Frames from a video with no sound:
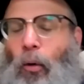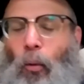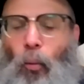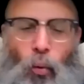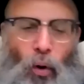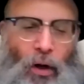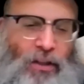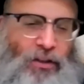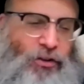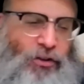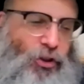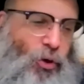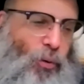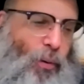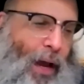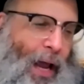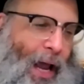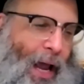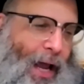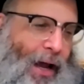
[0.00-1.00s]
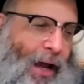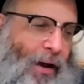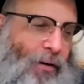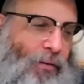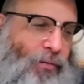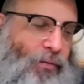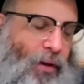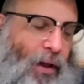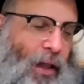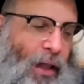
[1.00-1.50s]
once you
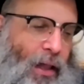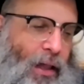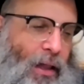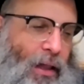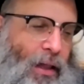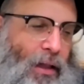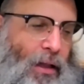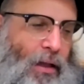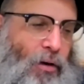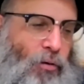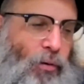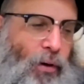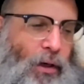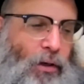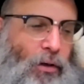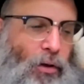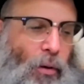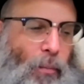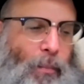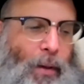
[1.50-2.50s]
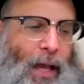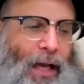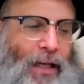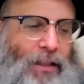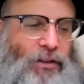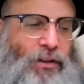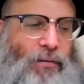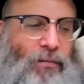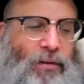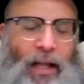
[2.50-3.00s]
have a critical
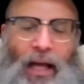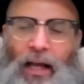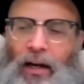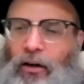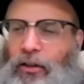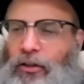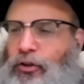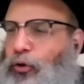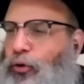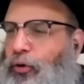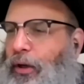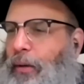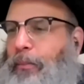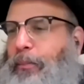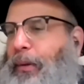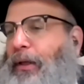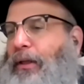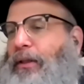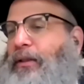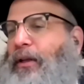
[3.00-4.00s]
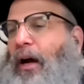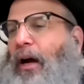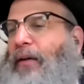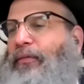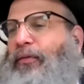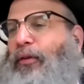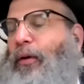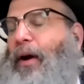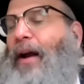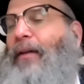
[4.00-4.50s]
mass of letters, you can build on
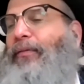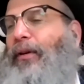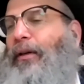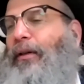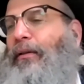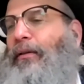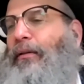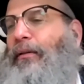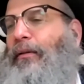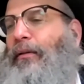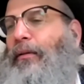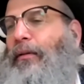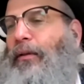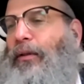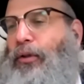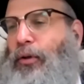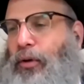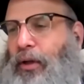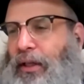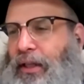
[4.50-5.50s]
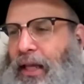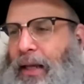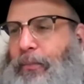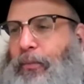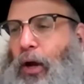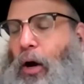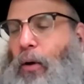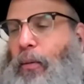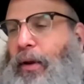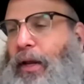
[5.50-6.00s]
forever. You can keep
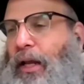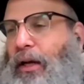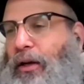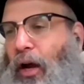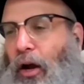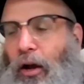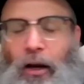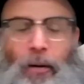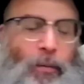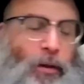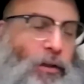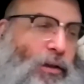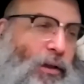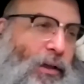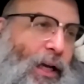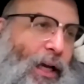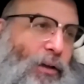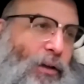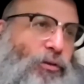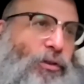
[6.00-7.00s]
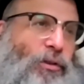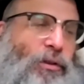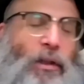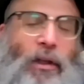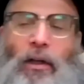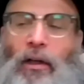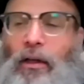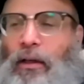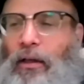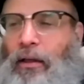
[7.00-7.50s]
going and going. I mean, look how,
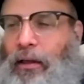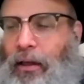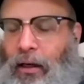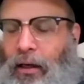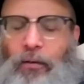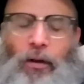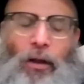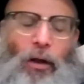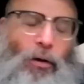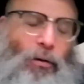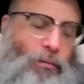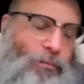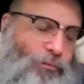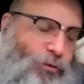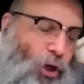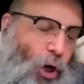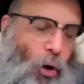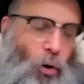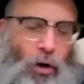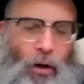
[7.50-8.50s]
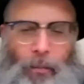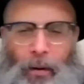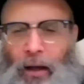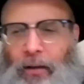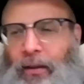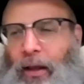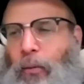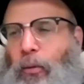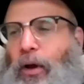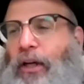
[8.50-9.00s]
you know, the old joke
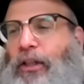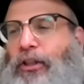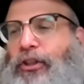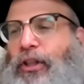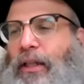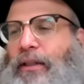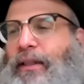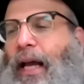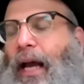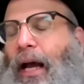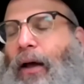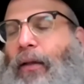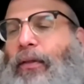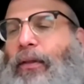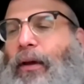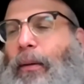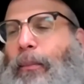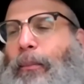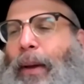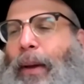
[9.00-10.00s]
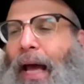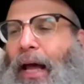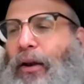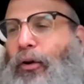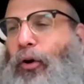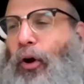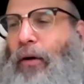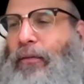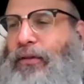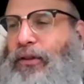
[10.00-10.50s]
about they were going to shut down the
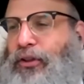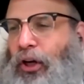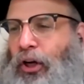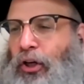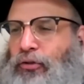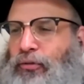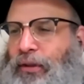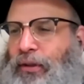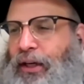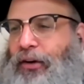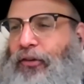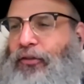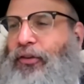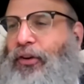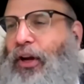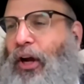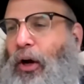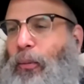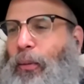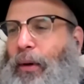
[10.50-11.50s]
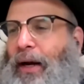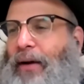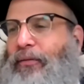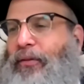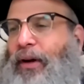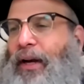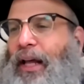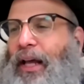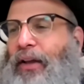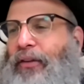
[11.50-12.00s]
patent office 100 years ago,
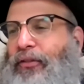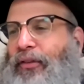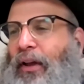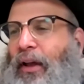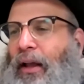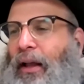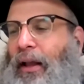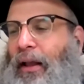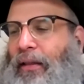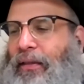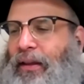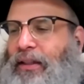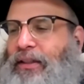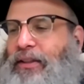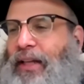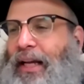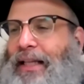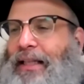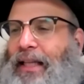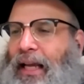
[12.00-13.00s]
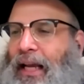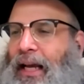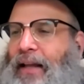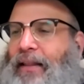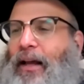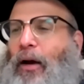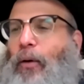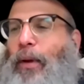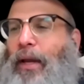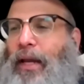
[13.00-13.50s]
whatever it is, this idea
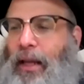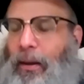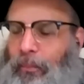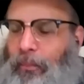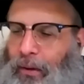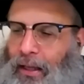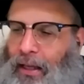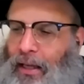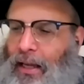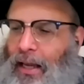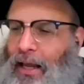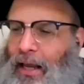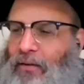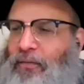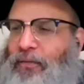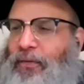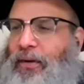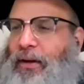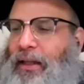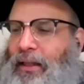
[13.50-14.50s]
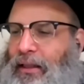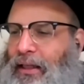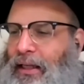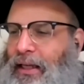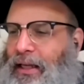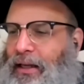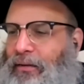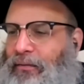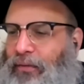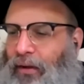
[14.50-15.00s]
that we can be
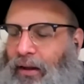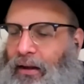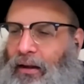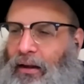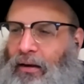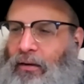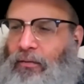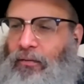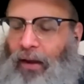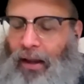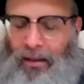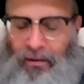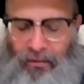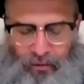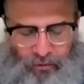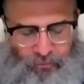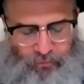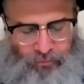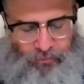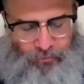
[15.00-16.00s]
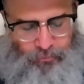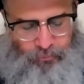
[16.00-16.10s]
infinitely invent- inventive.